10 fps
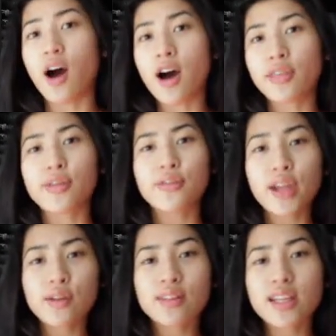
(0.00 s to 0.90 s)
on the
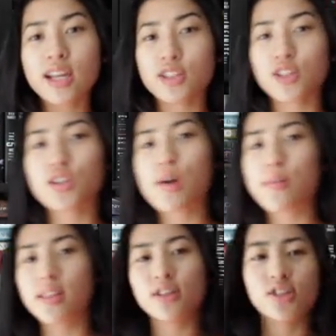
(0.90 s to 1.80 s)
fake relationship
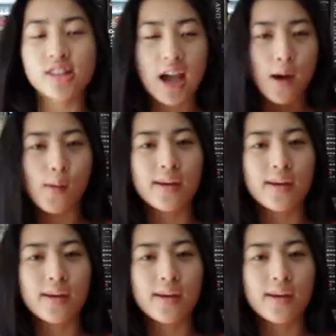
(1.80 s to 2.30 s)
and then just how